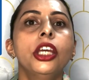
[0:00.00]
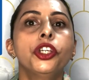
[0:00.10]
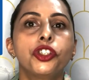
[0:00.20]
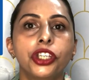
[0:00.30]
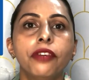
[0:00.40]

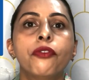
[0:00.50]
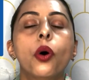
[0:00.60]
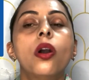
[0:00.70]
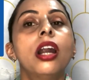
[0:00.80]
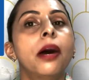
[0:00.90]
She
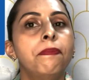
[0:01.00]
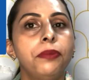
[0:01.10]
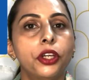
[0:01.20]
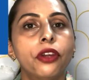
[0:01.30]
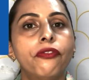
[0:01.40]
wore a
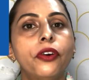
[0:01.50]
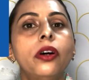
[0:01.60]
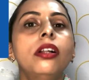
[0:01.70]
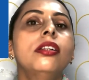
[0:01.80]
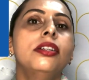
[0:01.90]

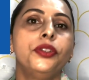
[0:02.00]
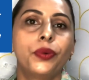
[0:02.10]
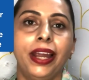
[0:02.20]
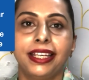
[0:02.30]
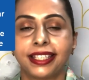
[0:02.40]
beautiful
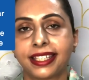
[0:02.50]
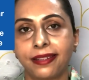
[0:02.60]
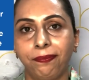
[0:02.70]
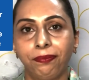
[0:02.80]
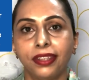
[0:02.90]
dress.
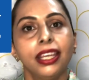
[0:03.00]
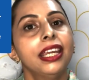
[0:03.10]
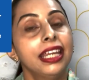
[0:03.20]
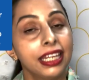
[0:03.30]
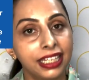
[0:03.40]

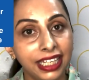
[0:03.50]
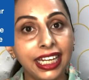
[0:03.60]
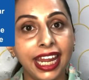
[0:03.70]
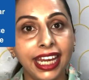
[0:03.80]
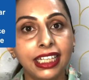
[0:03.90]
He
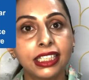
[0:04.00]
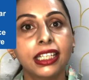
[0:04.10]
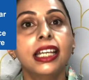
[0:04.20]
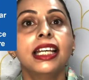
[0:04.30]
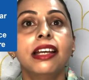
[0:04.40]
ate
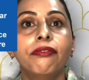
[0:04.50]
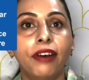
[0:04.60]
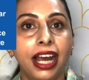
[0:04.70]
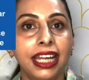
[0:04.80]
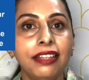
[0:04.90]

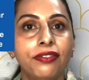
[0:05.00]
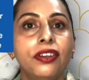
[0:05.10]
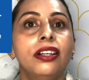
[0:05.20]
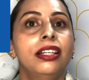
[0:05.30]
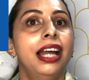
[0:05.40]
5
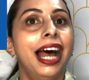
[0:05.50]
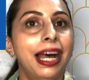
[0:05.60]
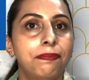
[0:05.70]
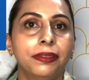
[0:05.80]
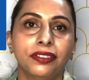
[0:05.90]

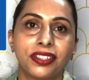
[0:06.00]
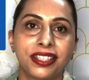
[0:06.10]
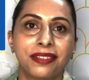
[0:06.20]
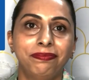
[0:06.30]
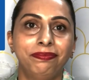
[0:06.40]
apples.